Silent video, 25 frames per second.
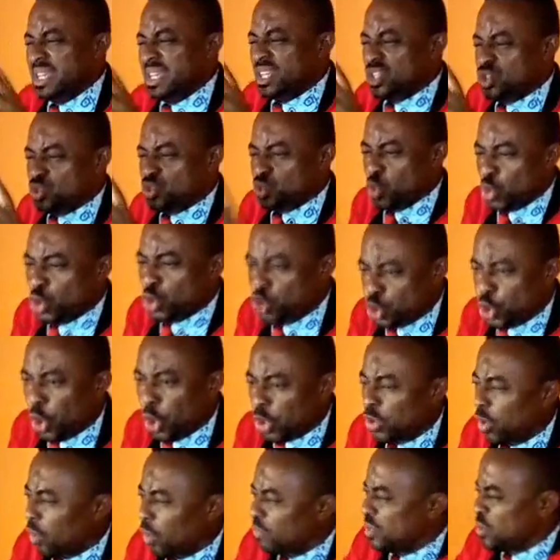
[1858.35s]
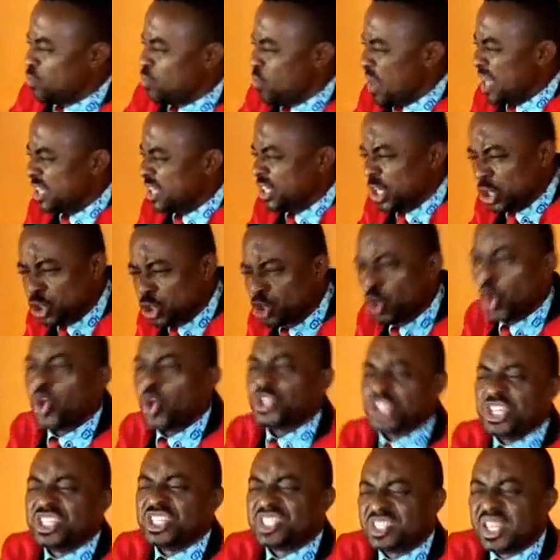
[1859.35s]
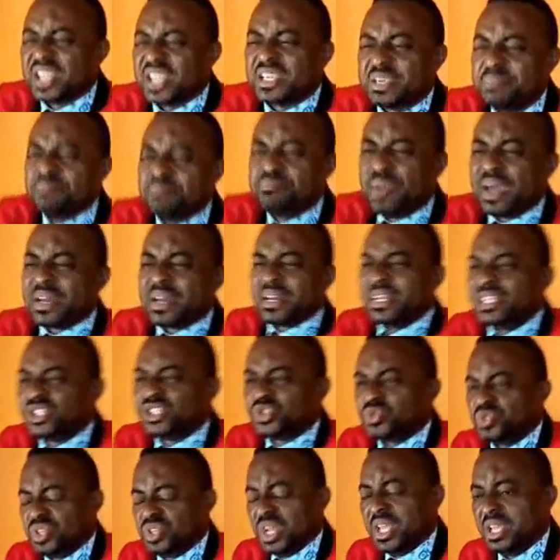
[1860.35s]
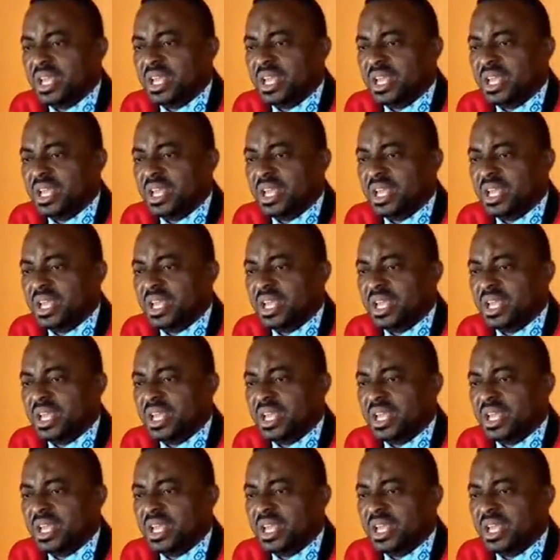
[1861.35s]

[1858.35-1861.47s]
The institution of the way the church is taking marriage